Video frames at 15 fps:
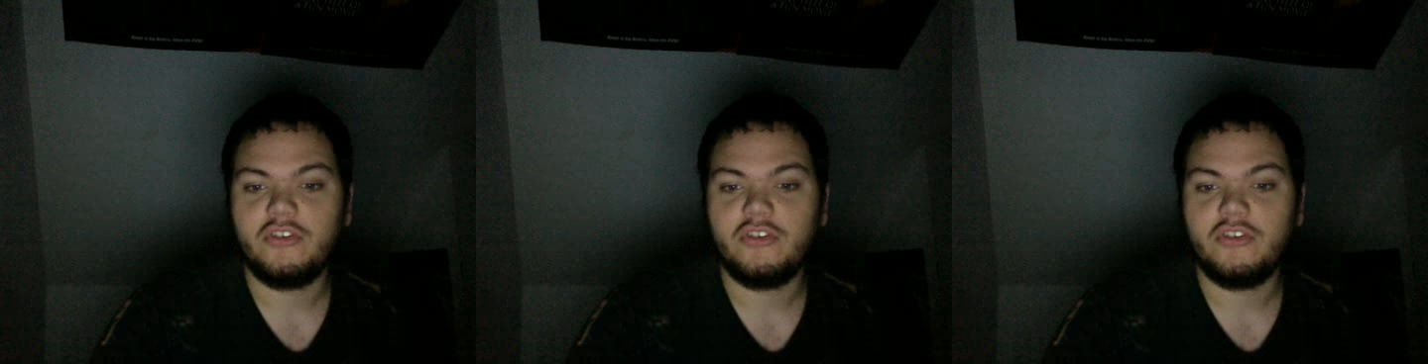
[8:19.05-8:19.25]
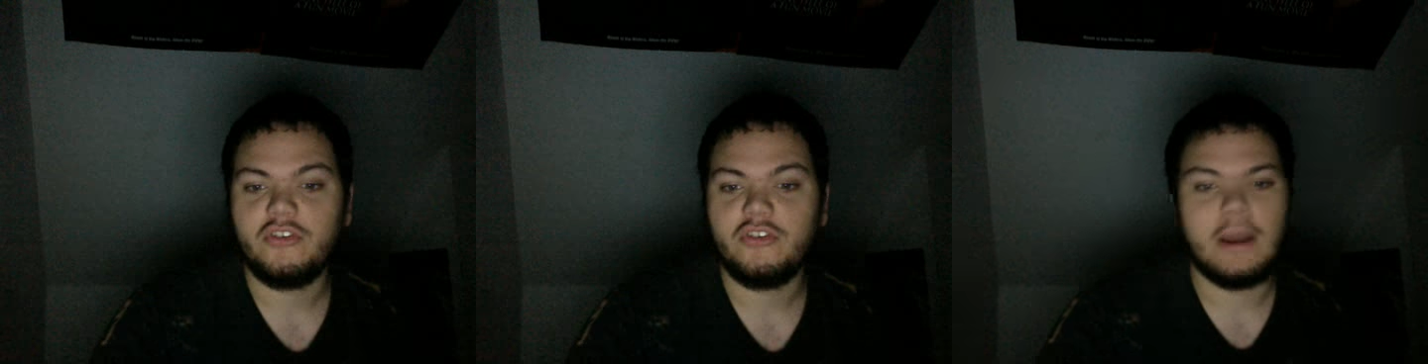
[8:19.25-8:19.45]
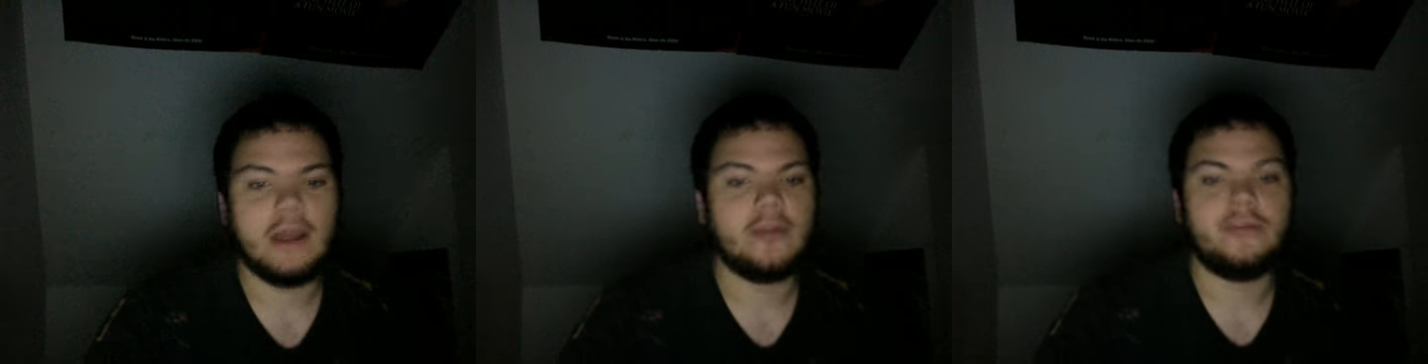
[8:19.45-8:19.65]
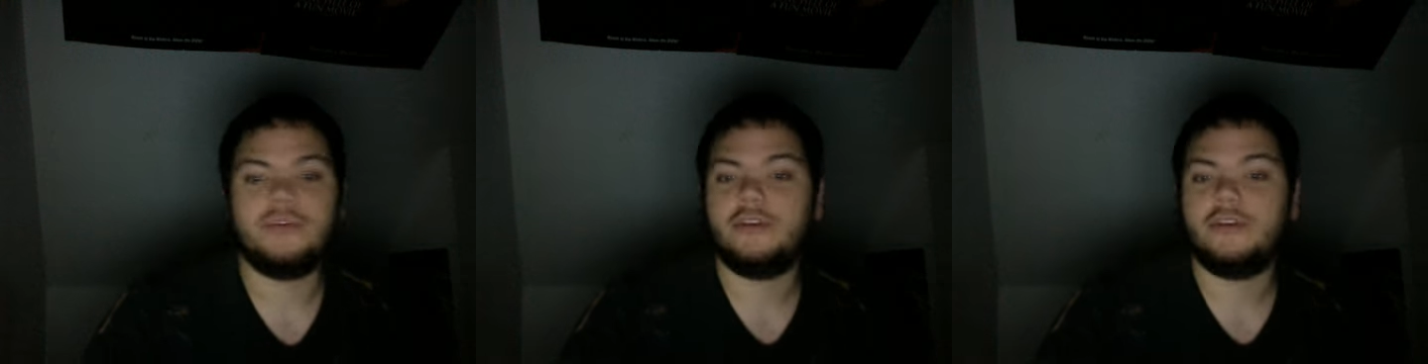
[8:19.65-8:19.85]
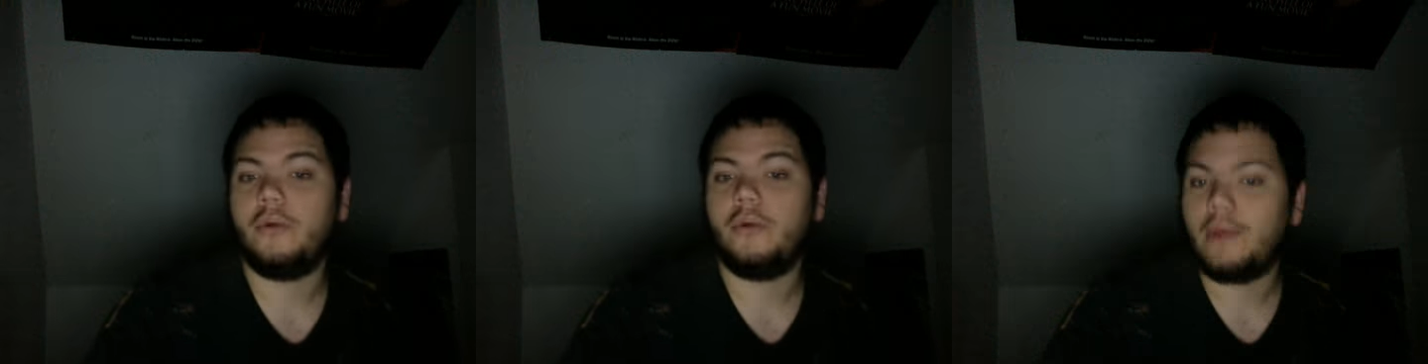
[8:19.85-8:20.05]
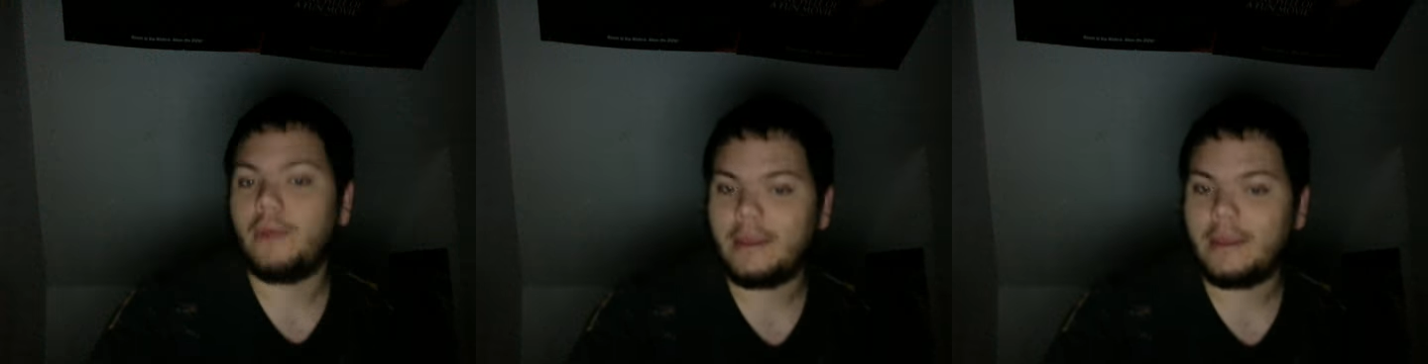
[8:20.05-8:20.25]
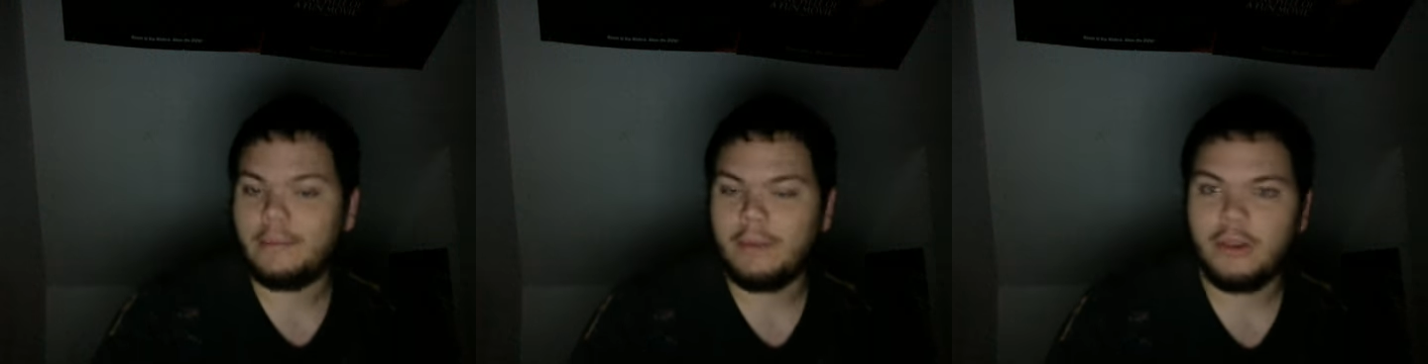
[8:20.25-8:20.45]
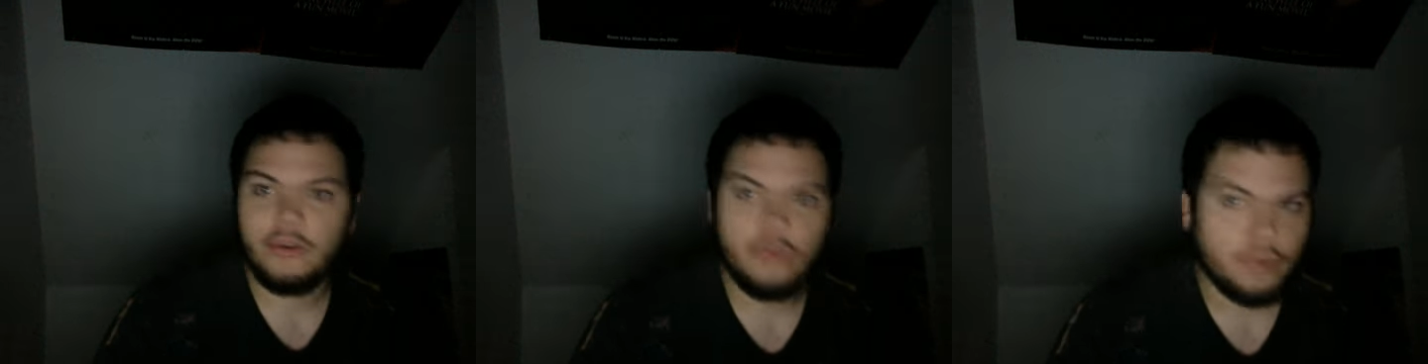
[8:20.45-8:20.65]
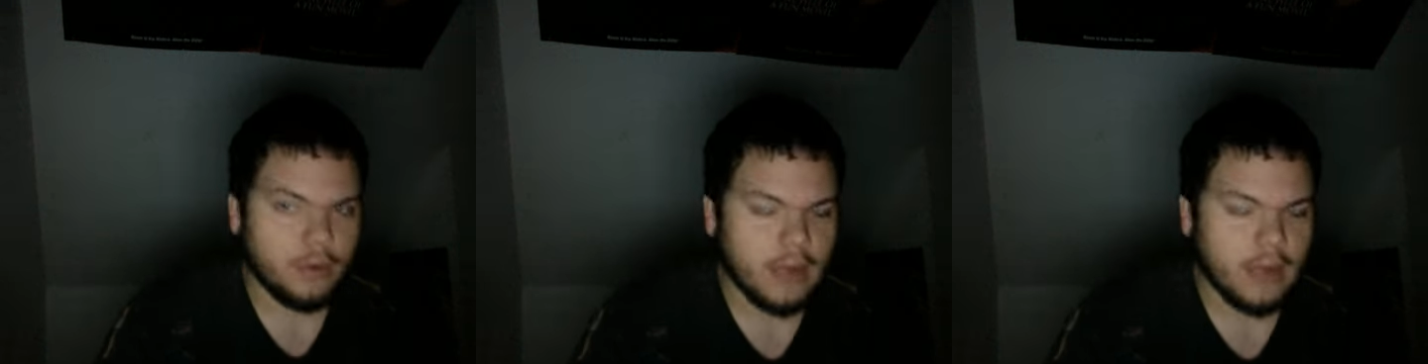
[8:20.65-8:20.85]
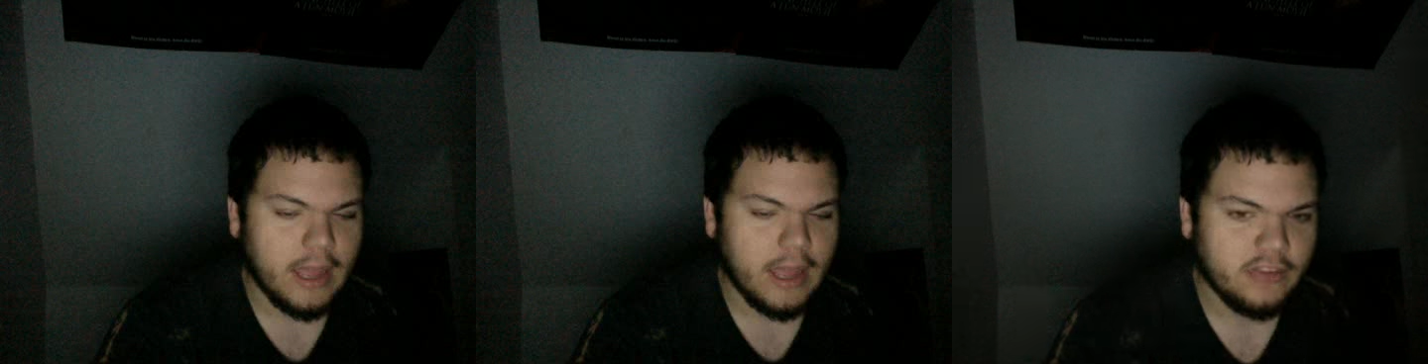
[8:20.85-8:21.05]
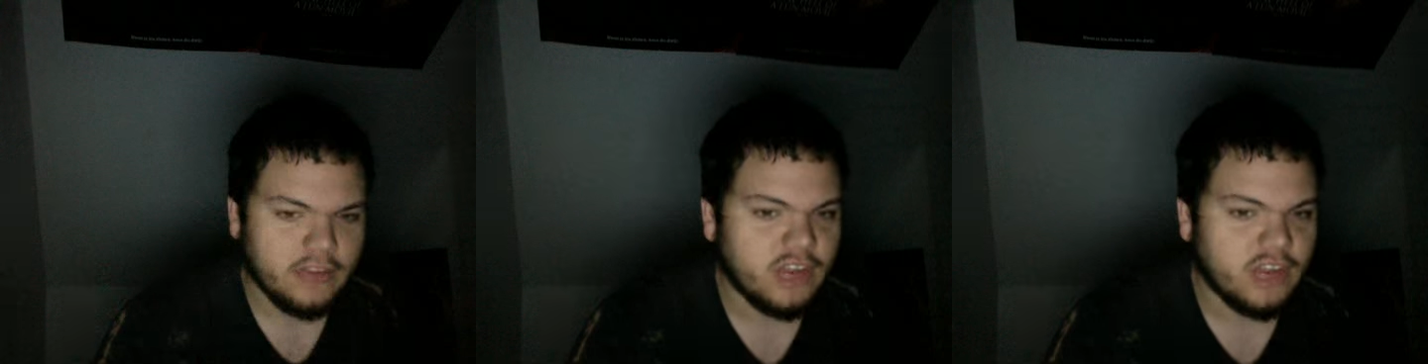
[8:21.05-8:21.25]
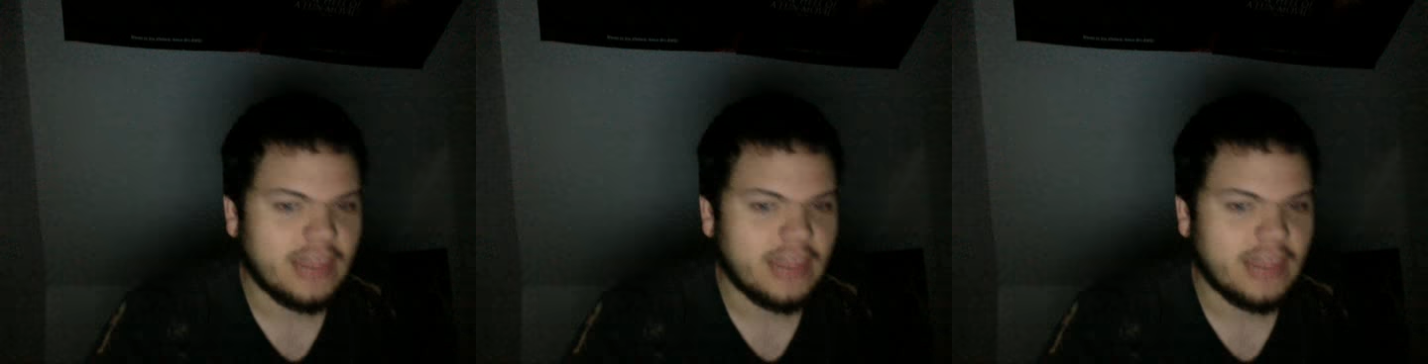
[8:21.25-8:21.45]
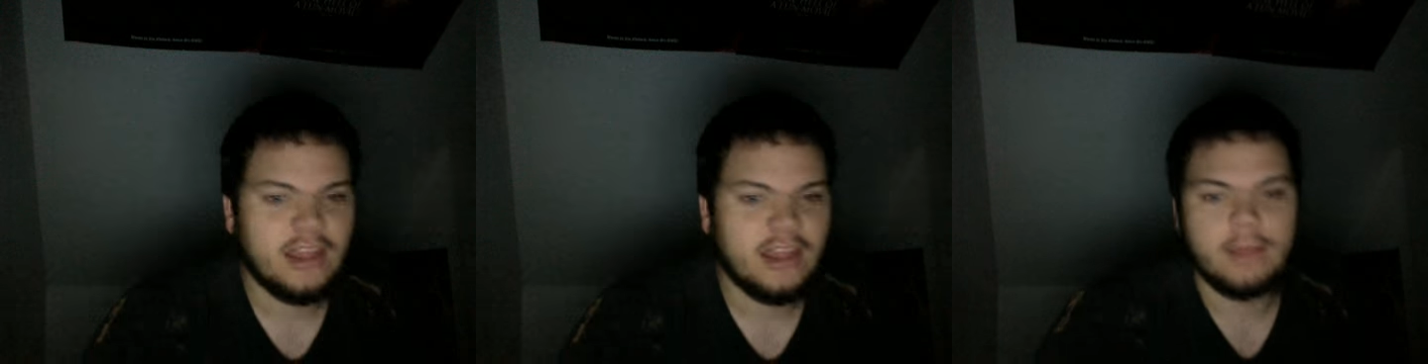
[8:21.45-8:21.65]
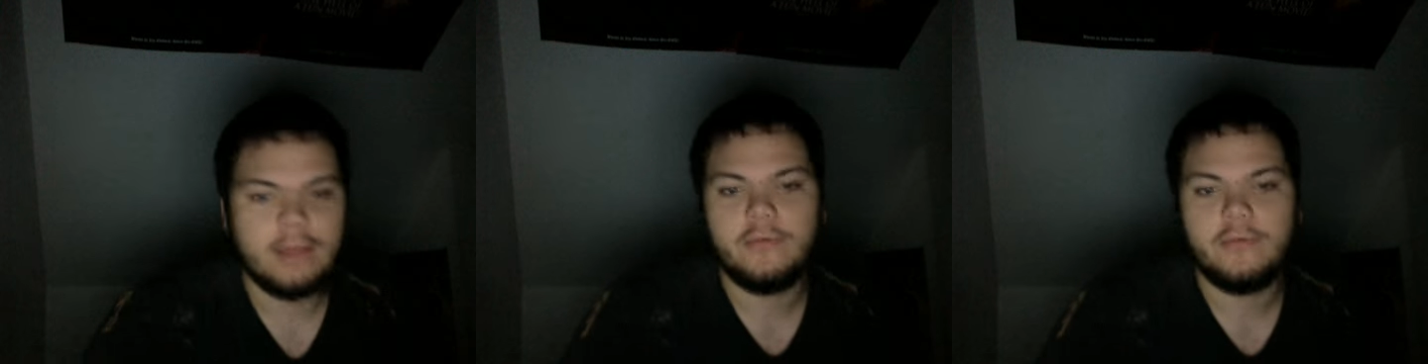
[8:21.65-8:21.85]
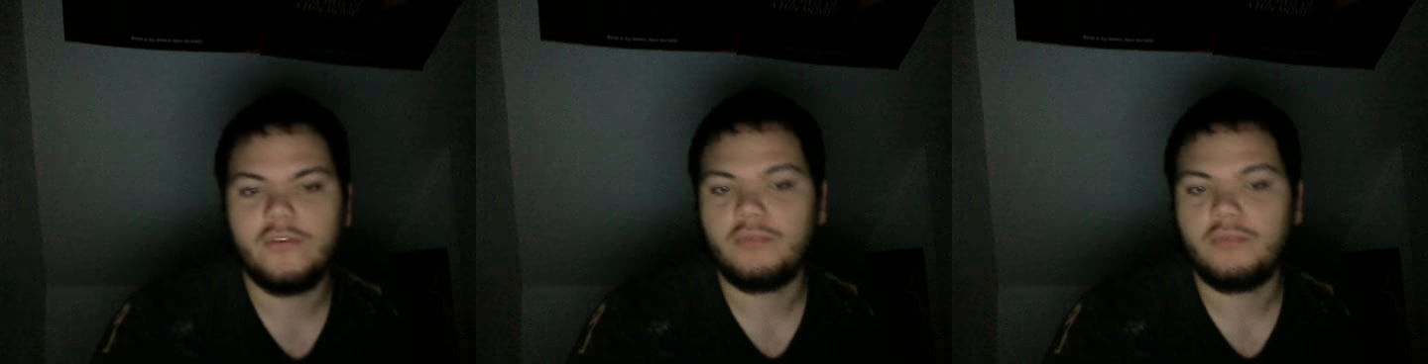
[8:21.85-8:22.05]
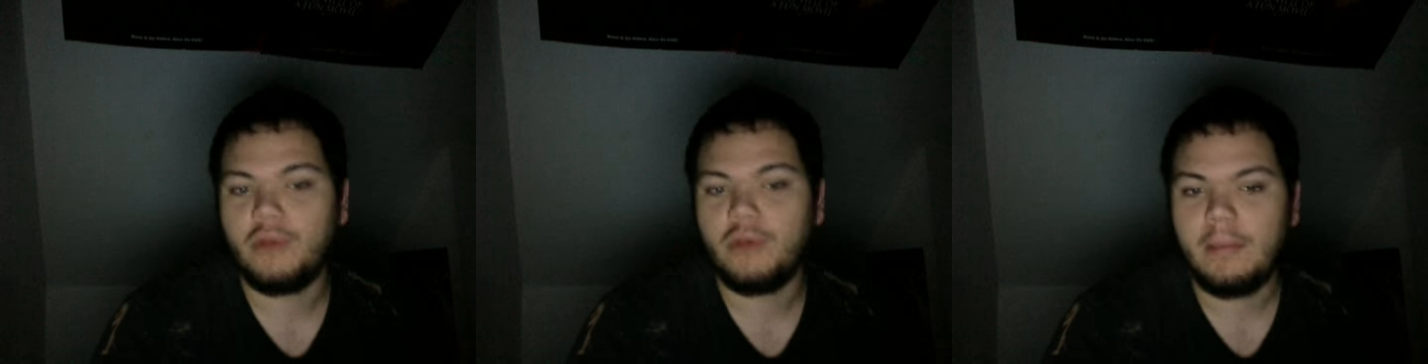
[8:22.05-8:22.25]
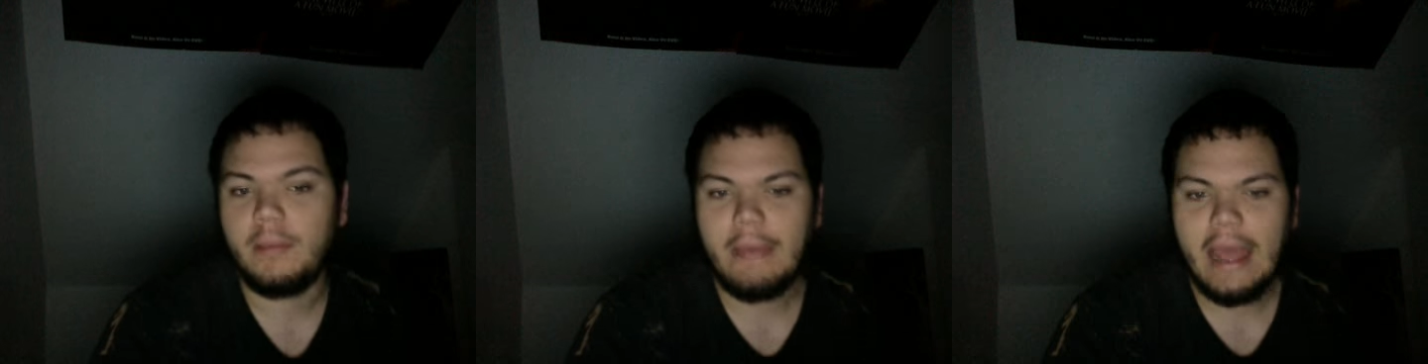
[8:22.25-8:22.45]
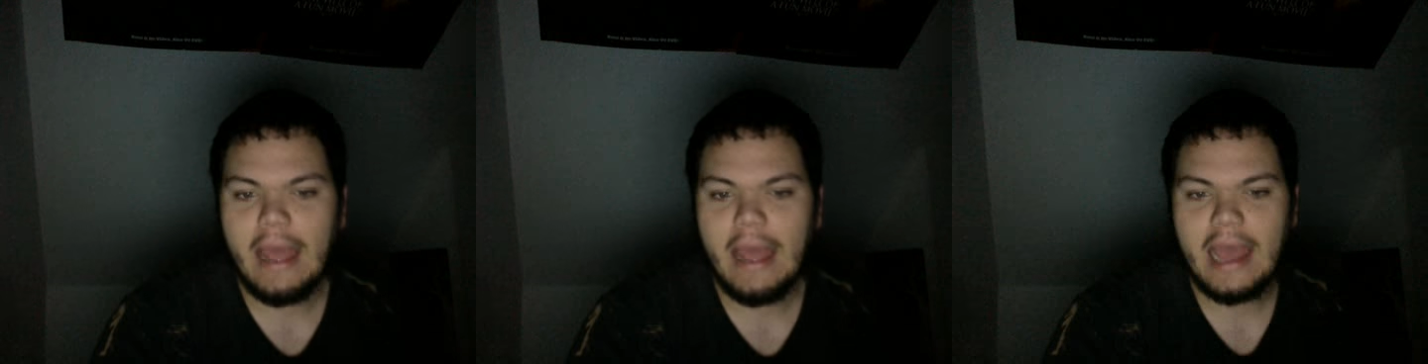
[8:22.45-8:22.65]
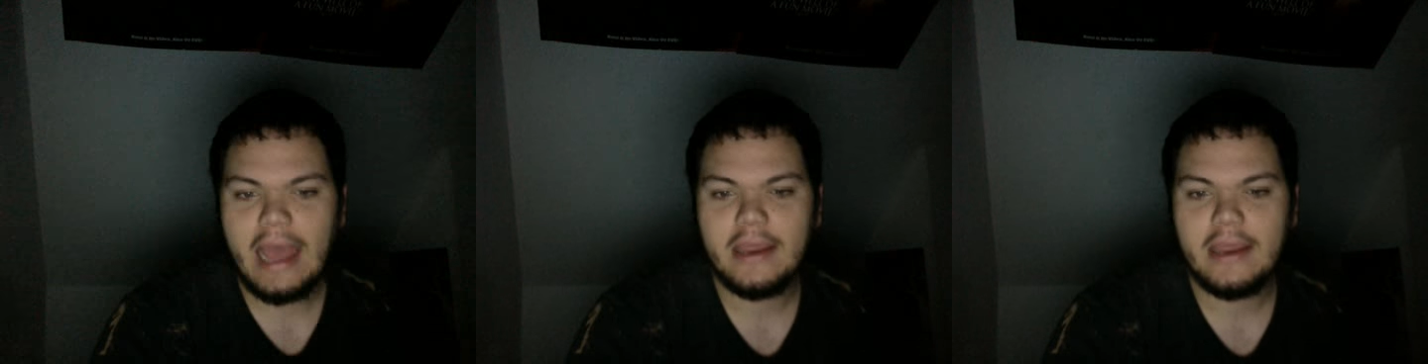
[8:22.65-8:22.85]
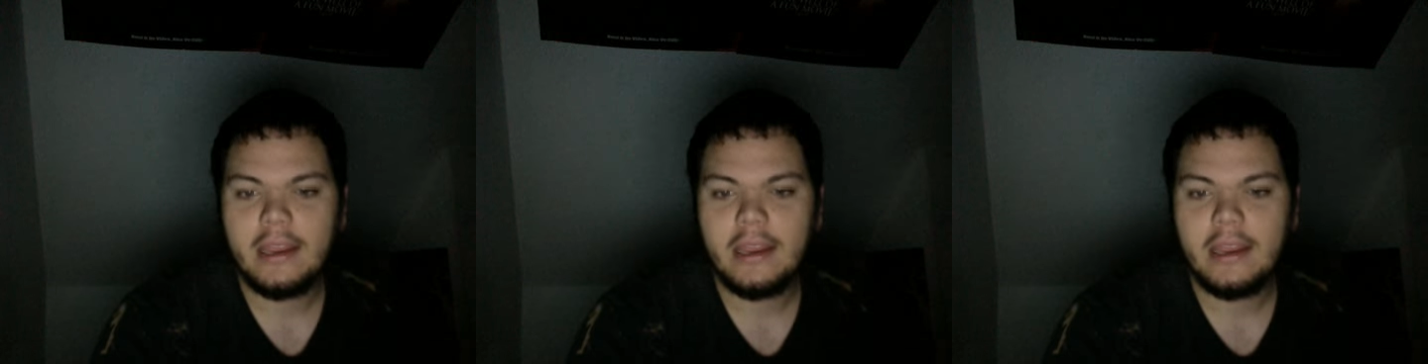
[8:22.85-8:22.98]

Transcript: I don't recommend You're Next. I think that movie's pretty bad.